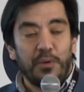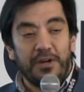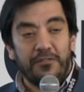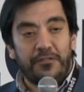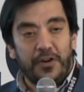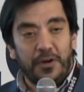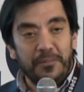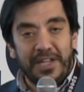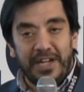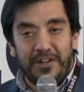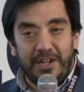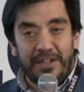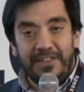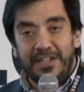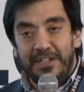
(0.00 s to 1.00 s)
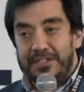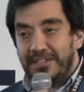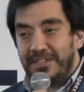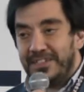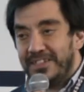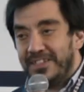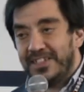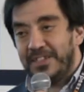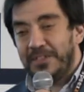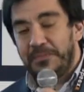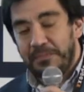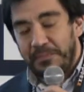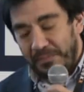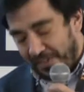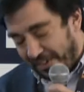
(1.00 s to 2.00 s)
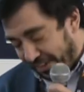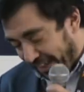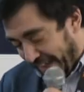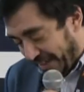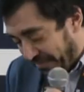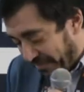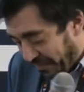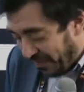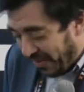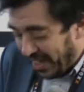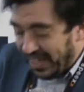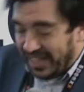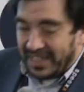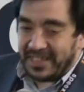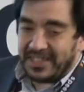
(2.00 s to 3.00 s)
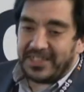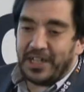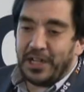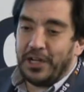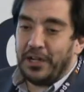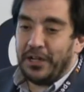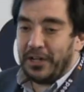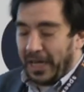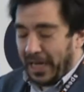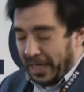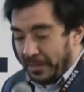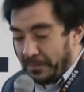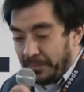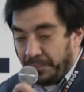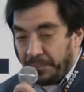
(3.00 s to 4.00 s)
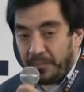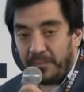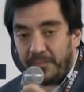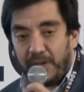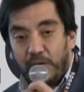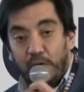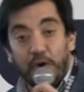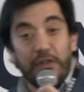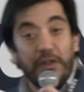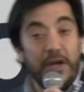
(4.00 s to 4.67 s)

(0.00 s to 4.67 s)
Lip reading: from down under? No? Okay. So, although